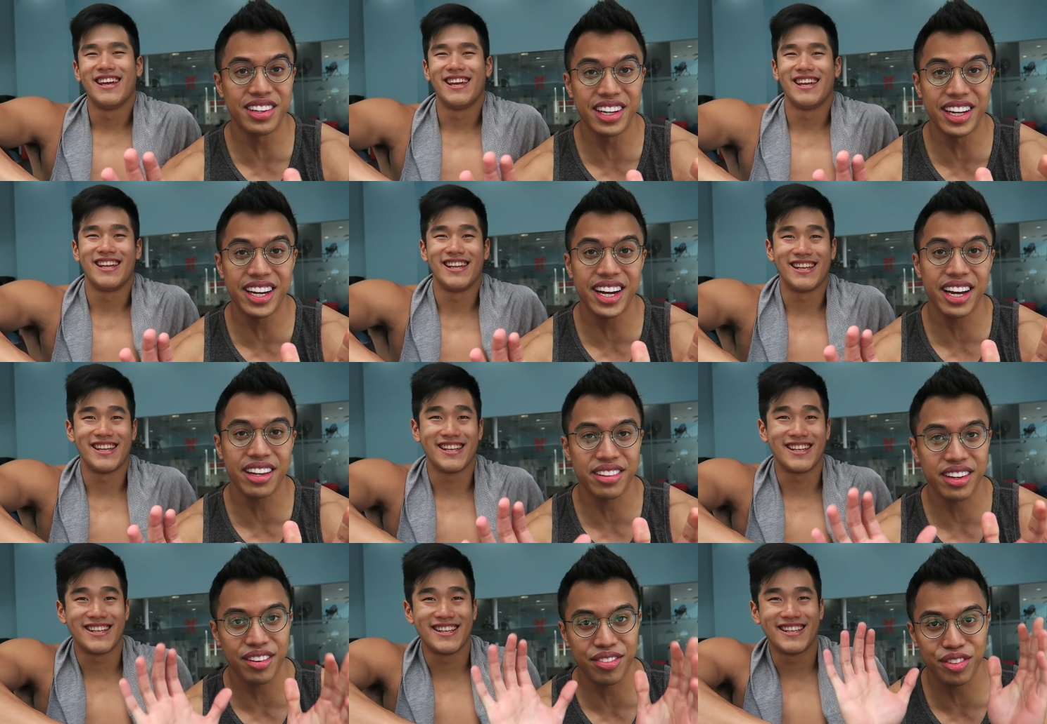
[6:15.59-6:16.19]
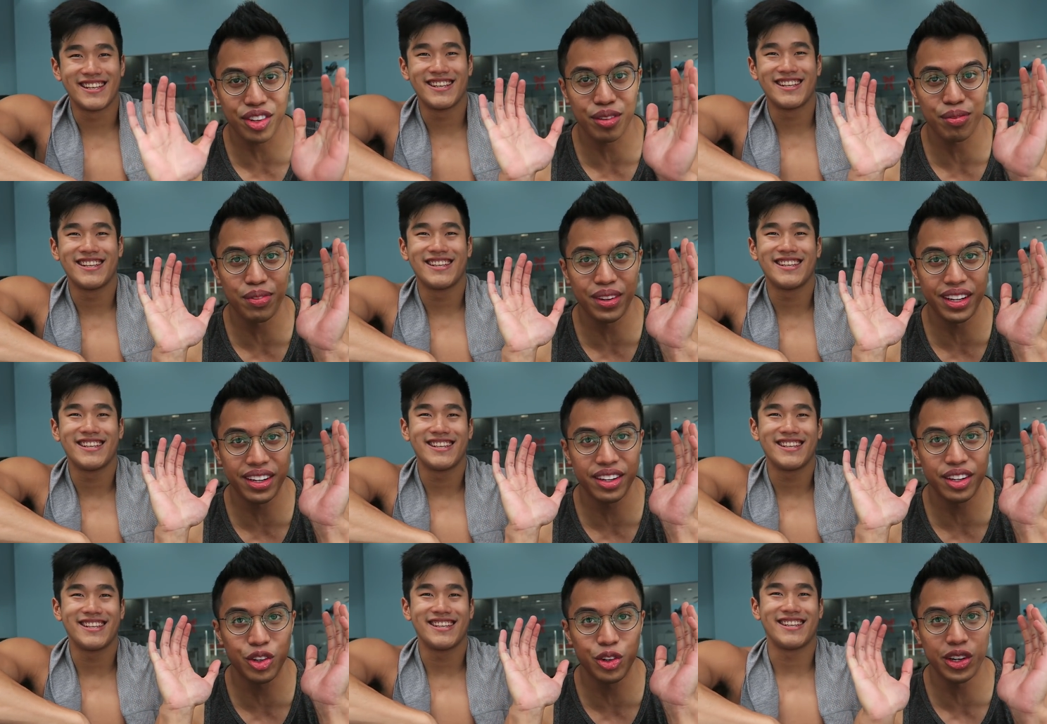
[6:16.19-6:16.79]
Speaker 1: Honestly, guys, I've
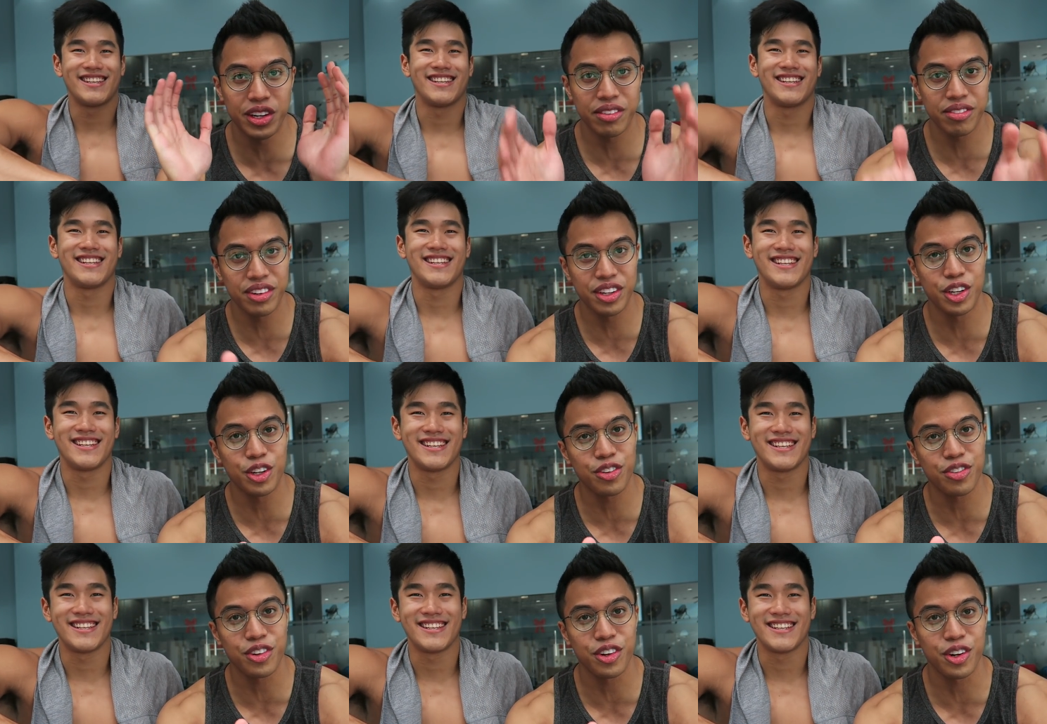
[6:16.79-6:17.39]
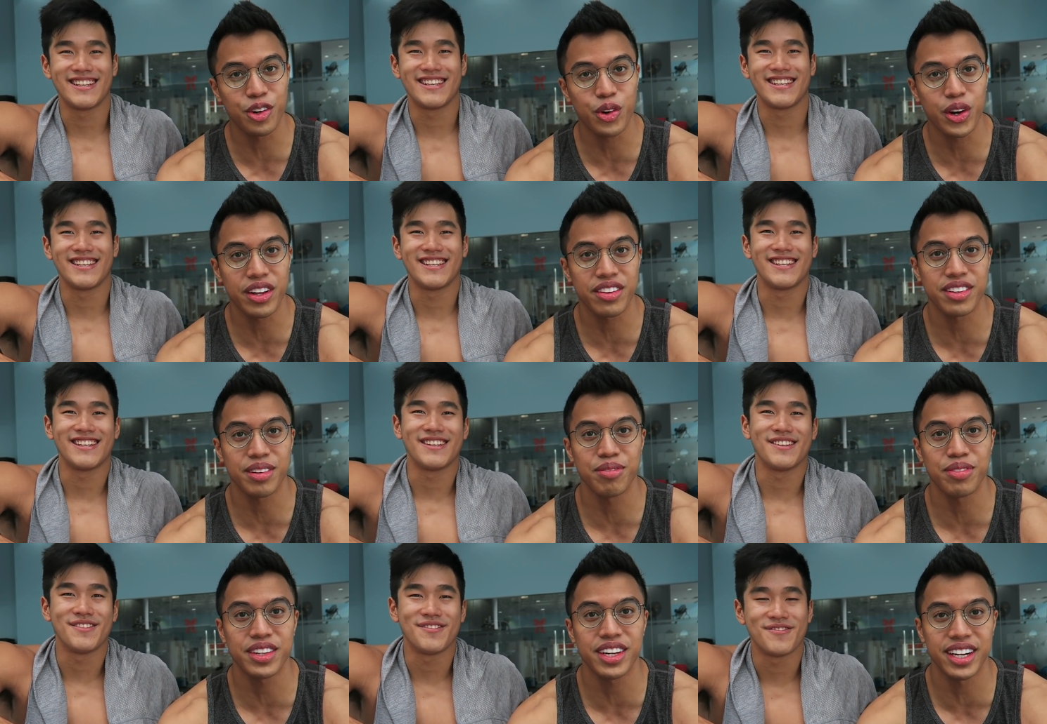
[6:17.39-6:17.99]
not been doing video for
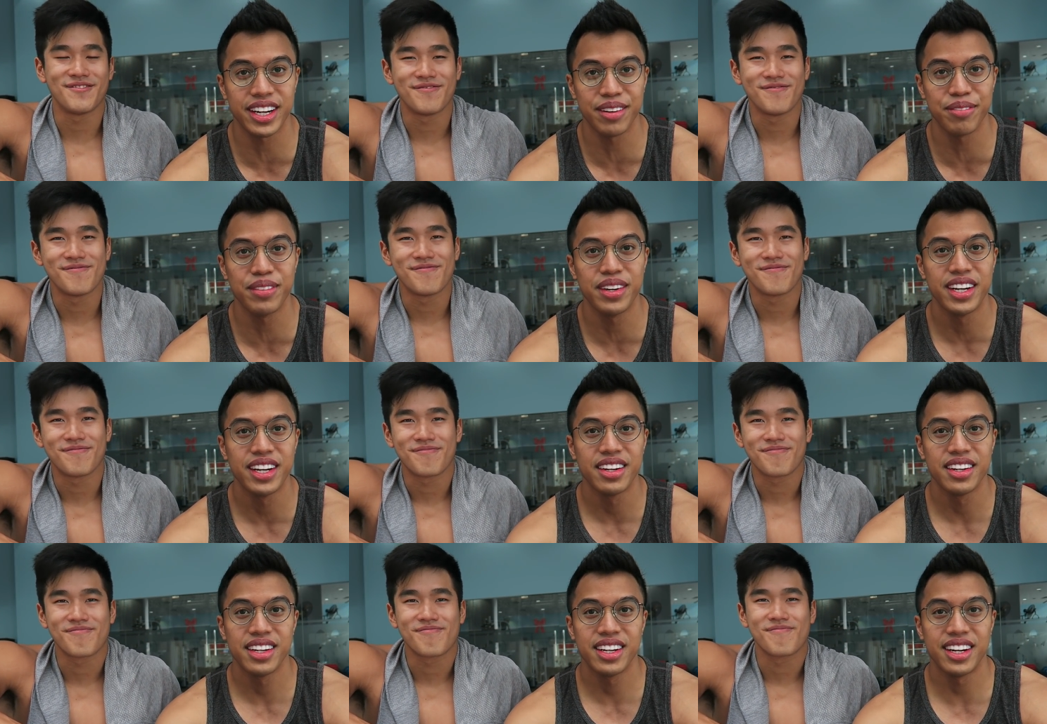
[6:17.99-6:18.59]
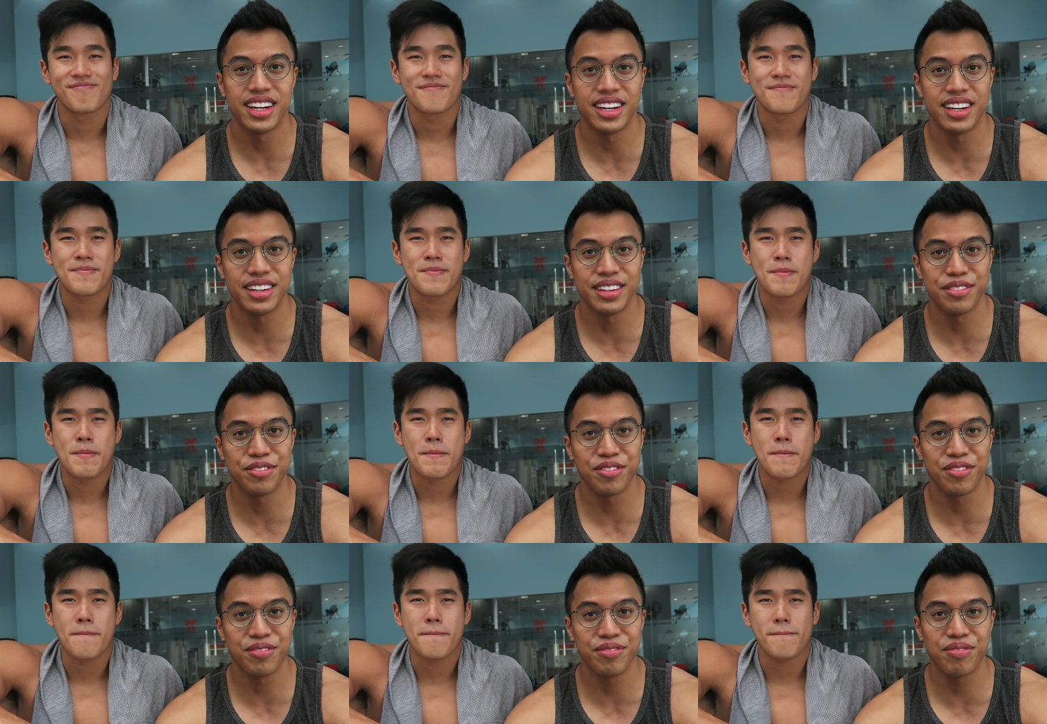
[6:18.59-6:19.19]
quite some time.
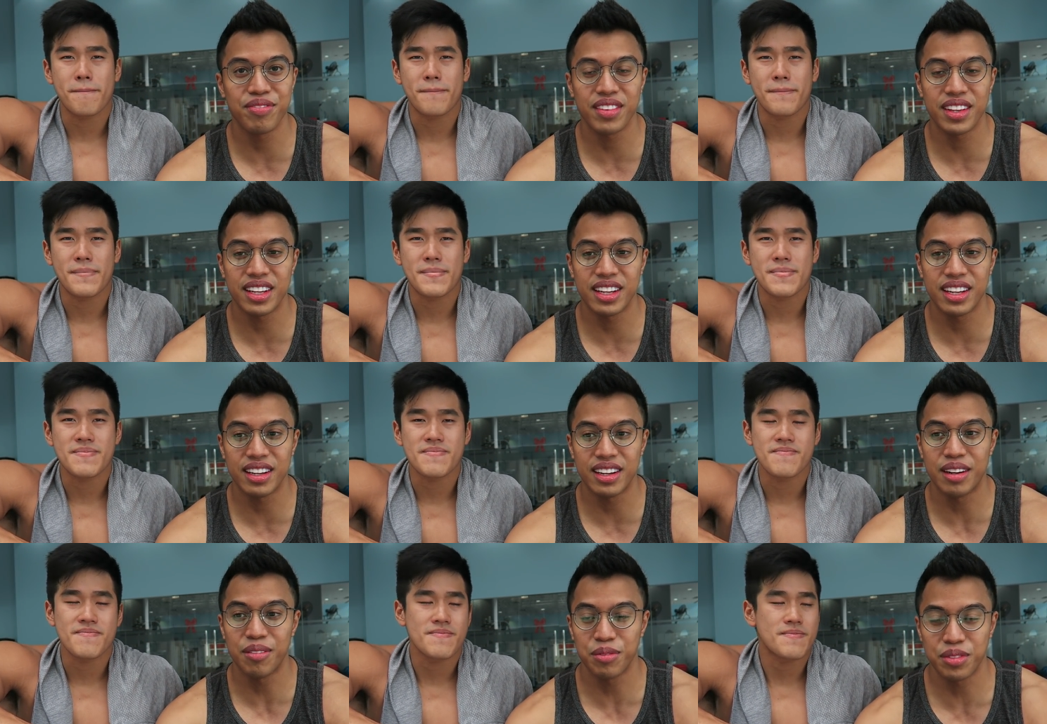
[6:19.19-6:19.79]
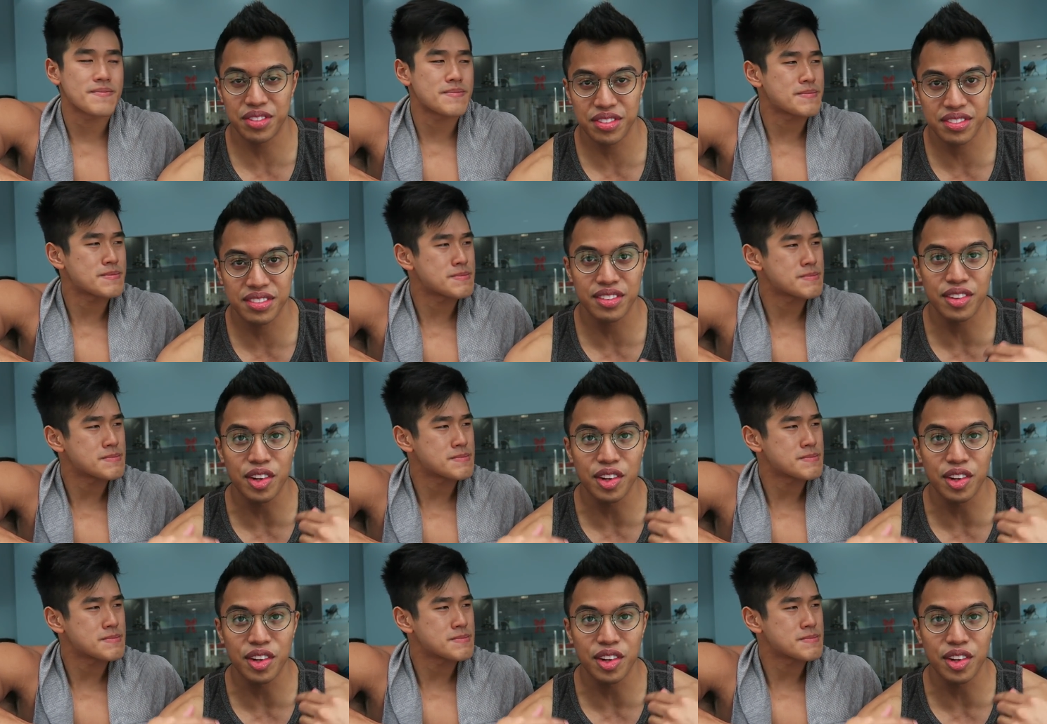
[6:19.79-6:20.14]
Um, I'm